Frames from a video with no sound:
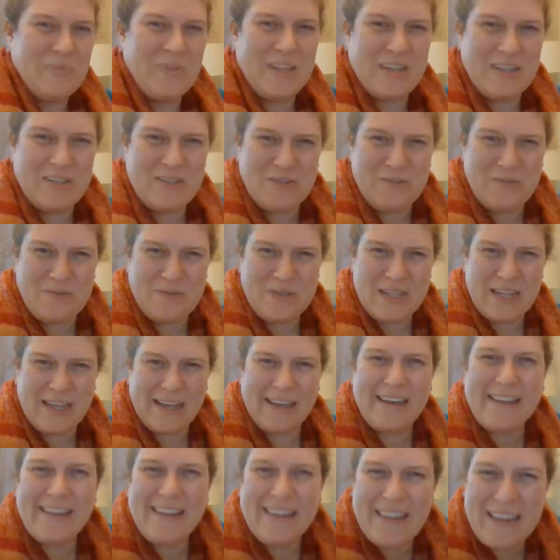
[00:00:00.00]
did you say
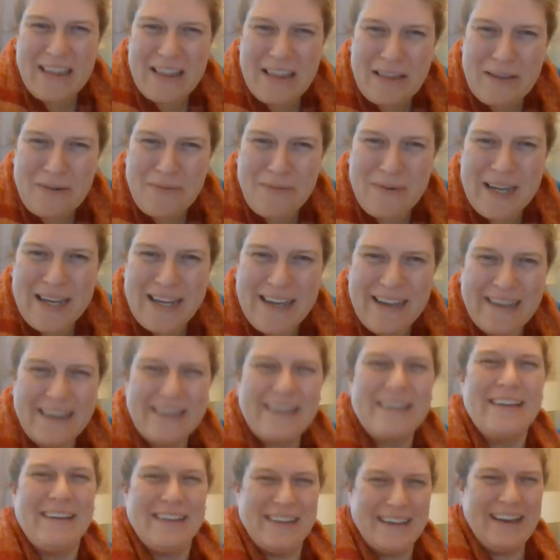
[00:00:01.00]
3?
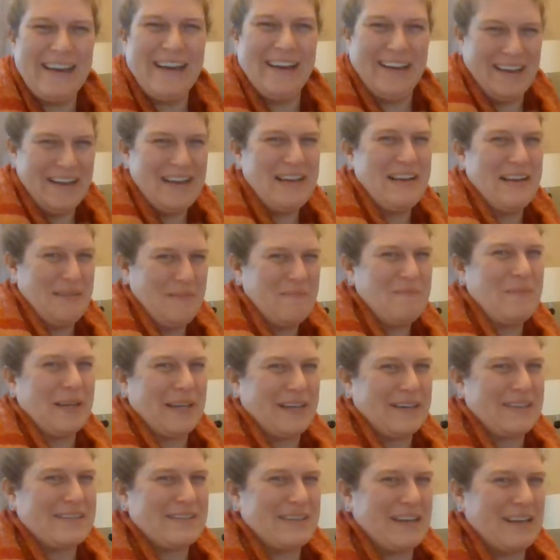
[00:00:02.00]

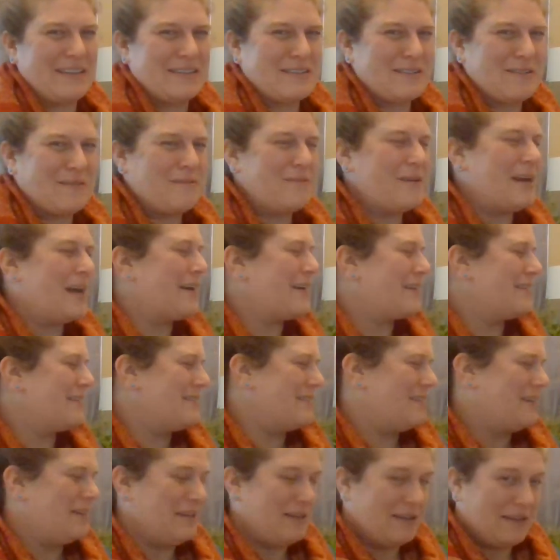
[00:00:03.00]
Because that's
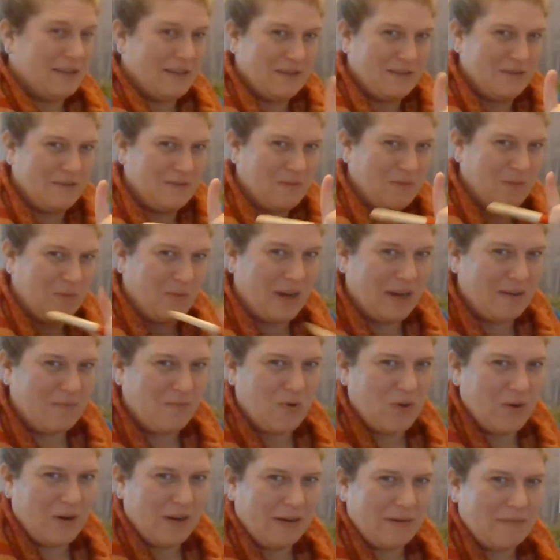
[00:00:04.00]
correct. One
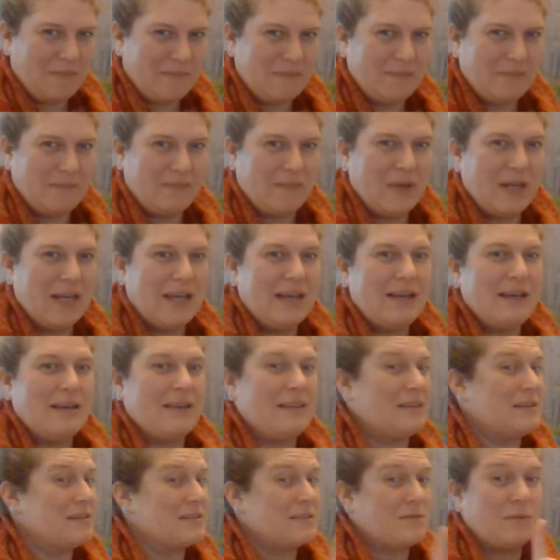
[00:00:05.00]
more.
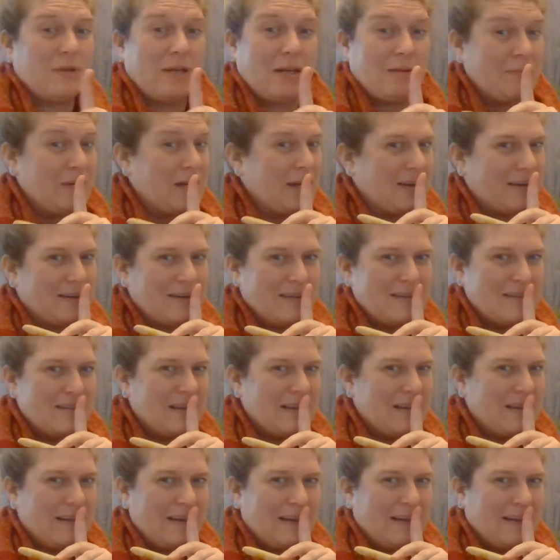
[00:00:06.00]
This one I'm not going to
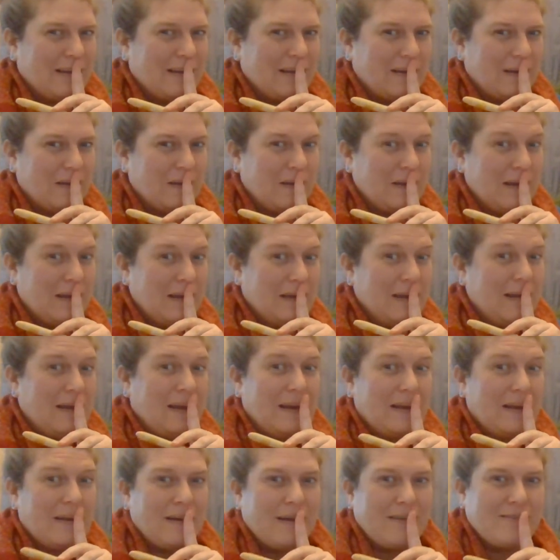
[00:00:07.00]
say anything,
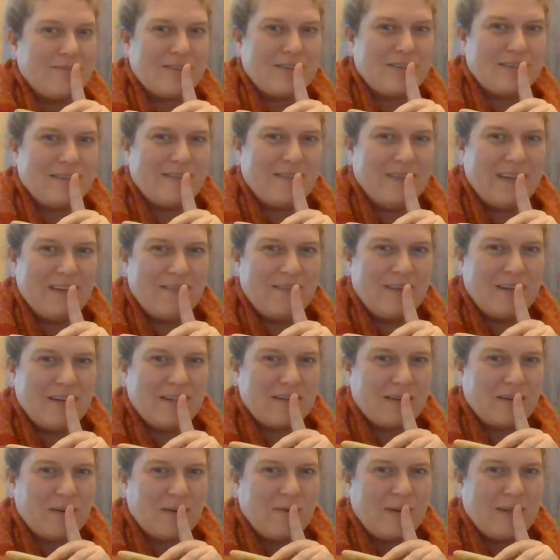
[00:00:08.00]
and I'll just leave it as
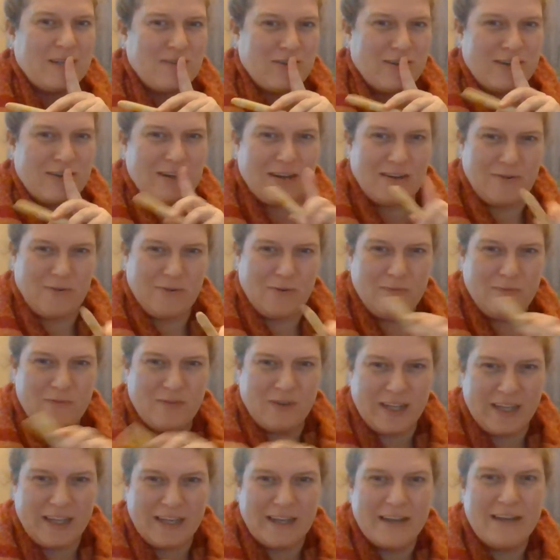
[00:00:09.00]
a question, and
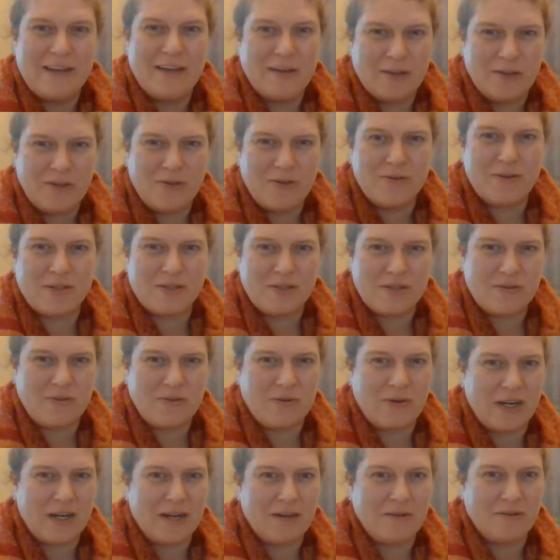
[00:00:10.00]
hopefully you can
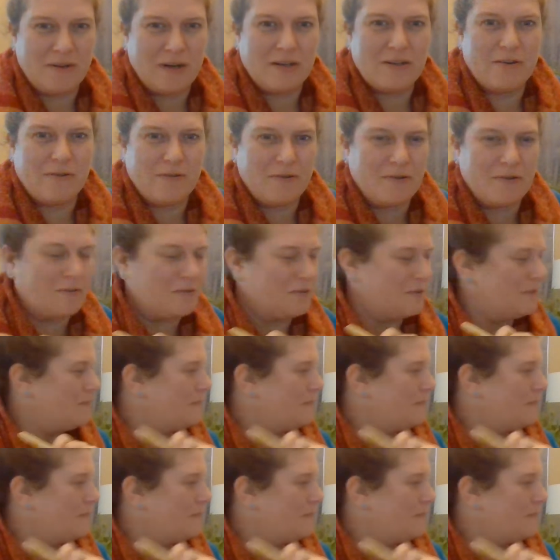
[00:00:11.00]
sort it out on your own.